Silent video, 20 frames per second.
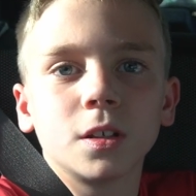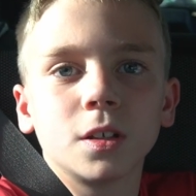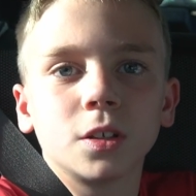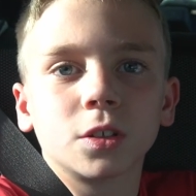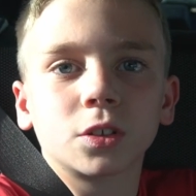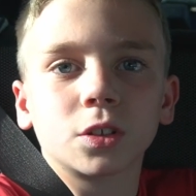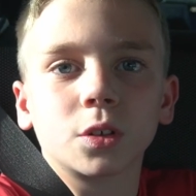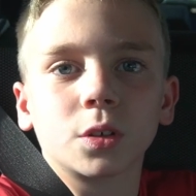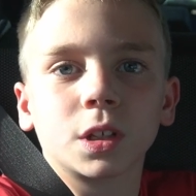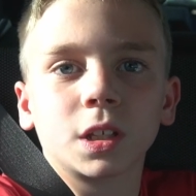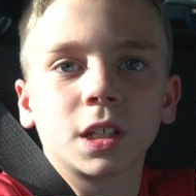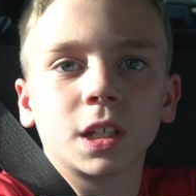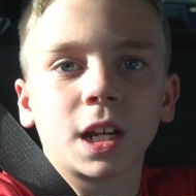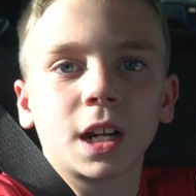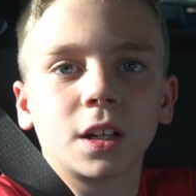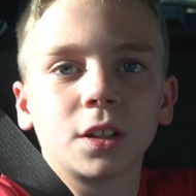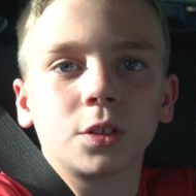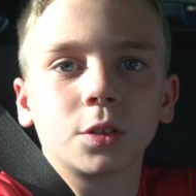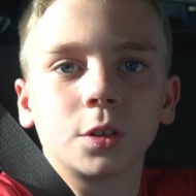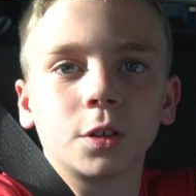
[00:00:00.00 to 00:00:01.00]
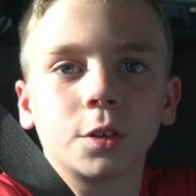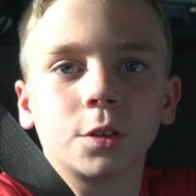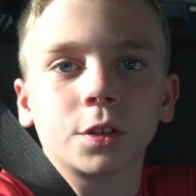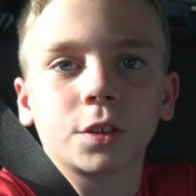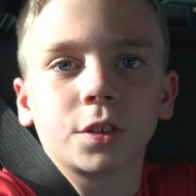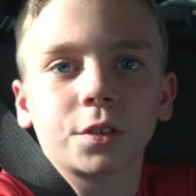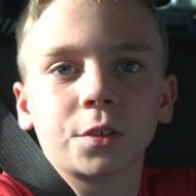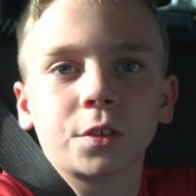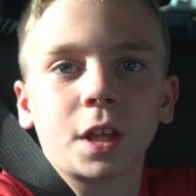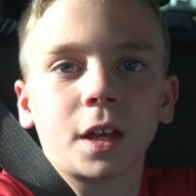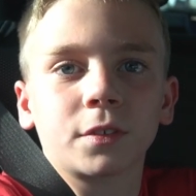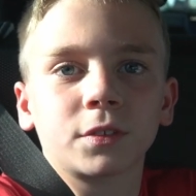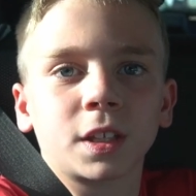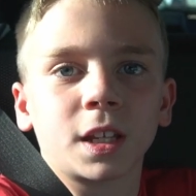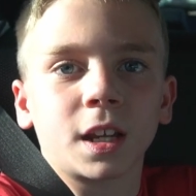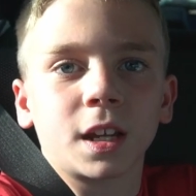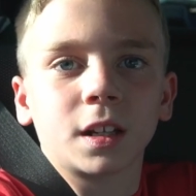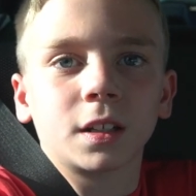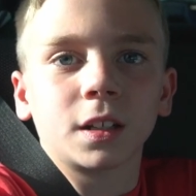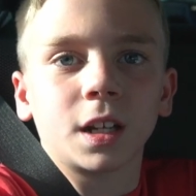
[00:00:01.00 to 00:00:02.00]
So he had to do it with his left
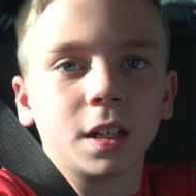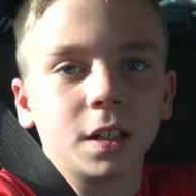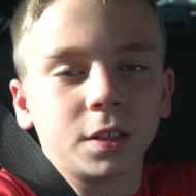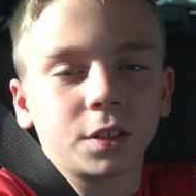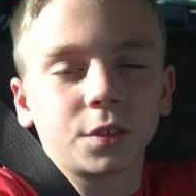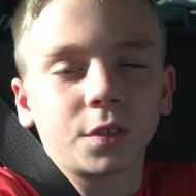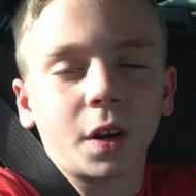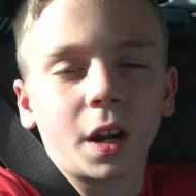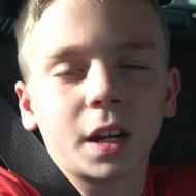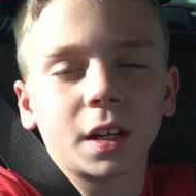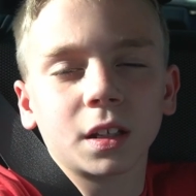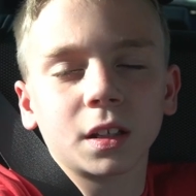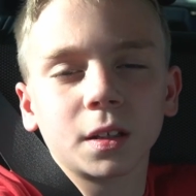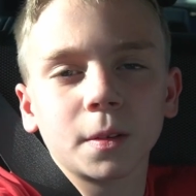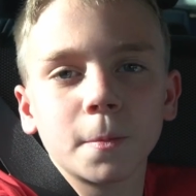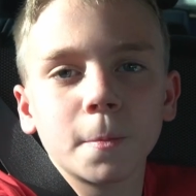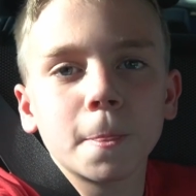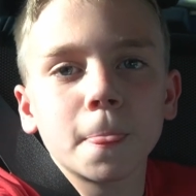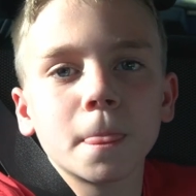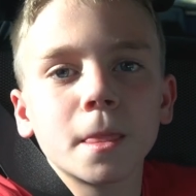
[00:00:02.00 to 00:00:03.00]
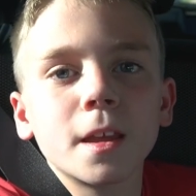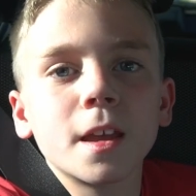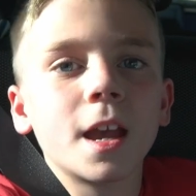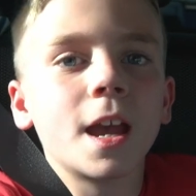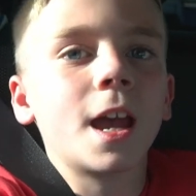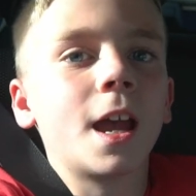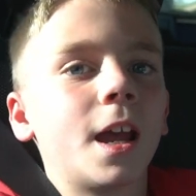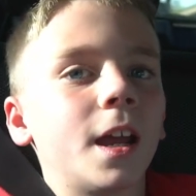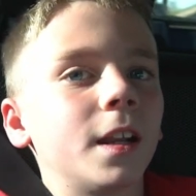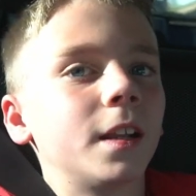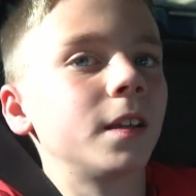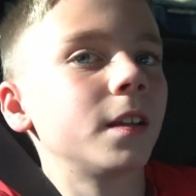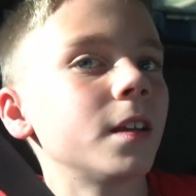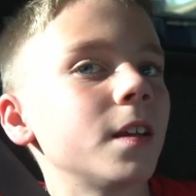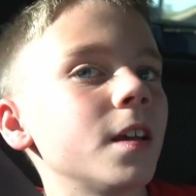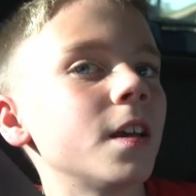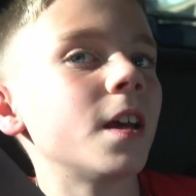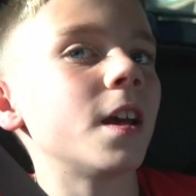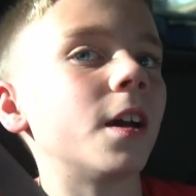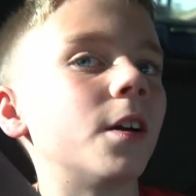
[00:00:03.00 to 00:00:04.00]
hand and he's a righty. And
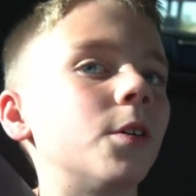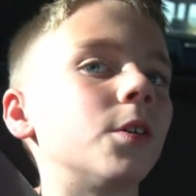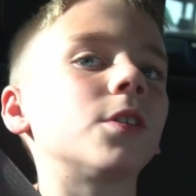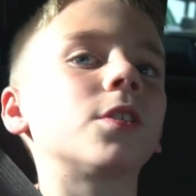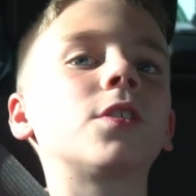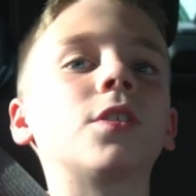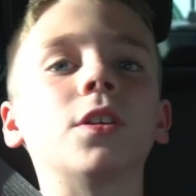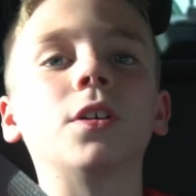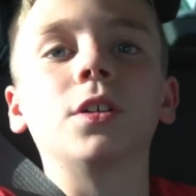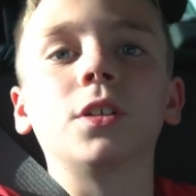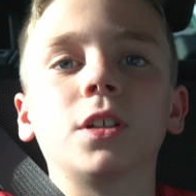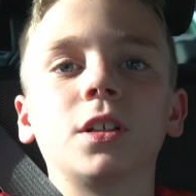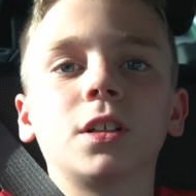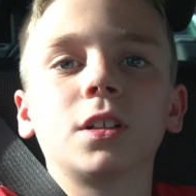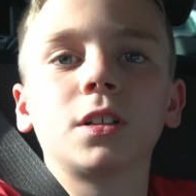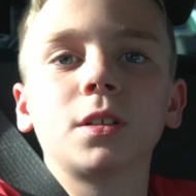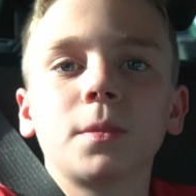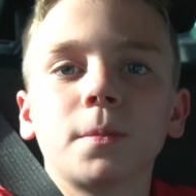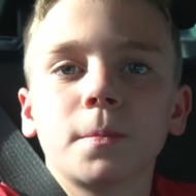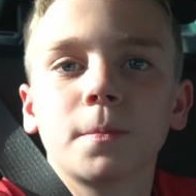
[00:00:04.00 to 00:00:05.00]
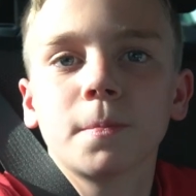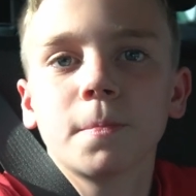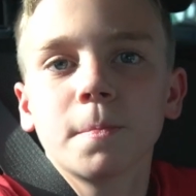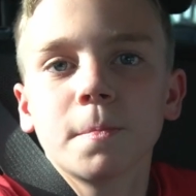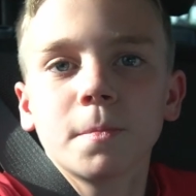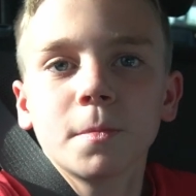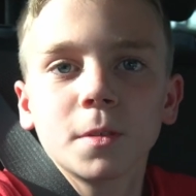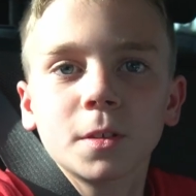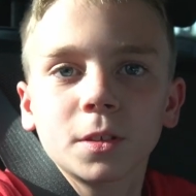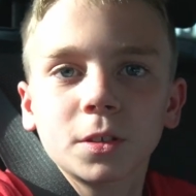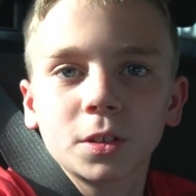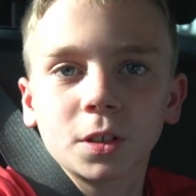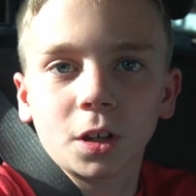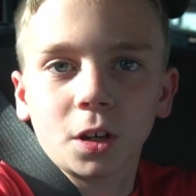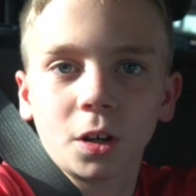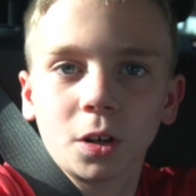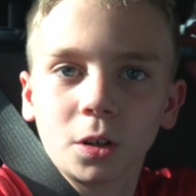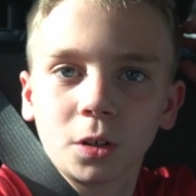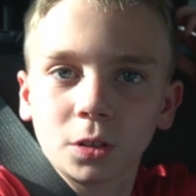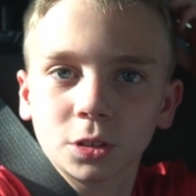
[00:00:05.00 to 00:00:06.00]
it was still good.
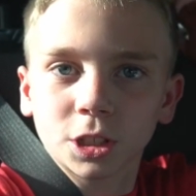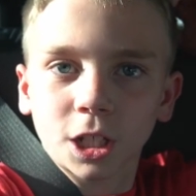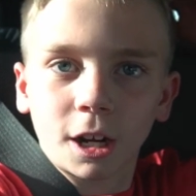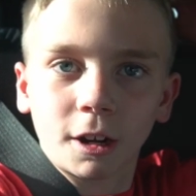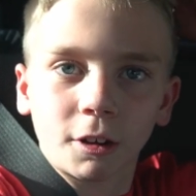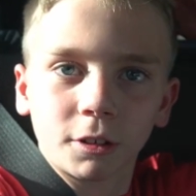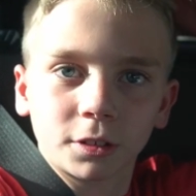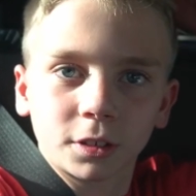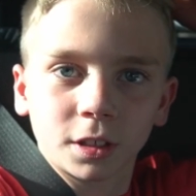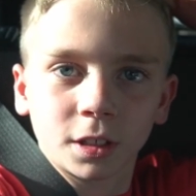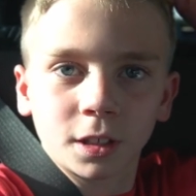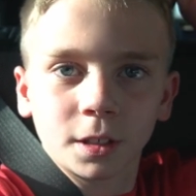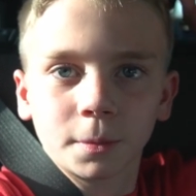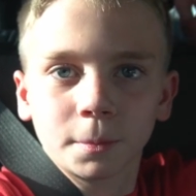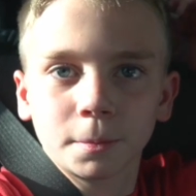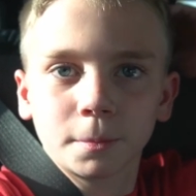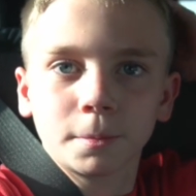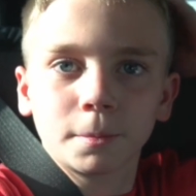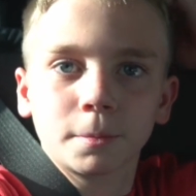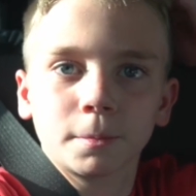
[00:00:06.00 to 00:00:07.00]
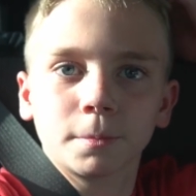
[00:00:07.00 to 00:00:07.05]
So shout out to him.